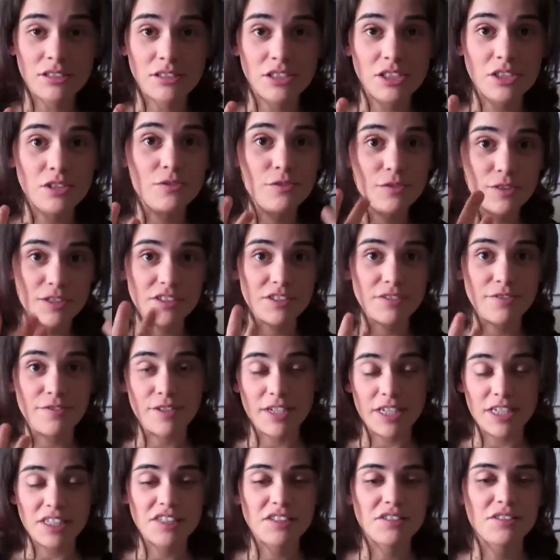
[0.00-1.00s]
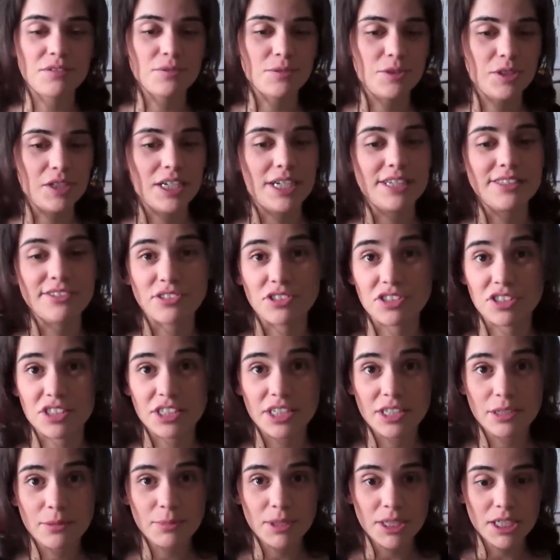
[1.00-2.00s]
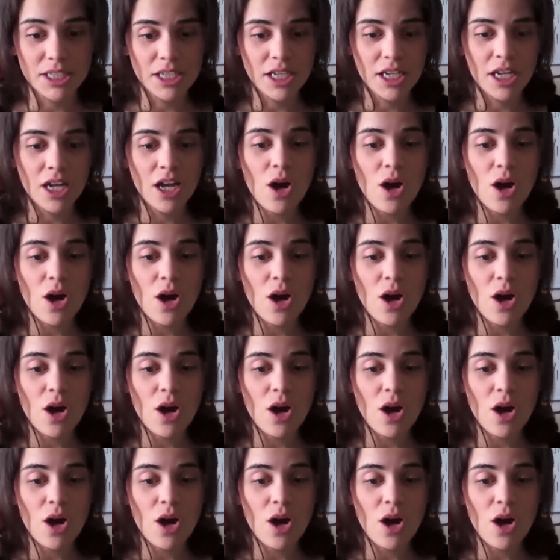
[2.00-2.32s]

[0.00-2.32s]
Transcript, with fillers: you know, face to face, where you guys are seeing me,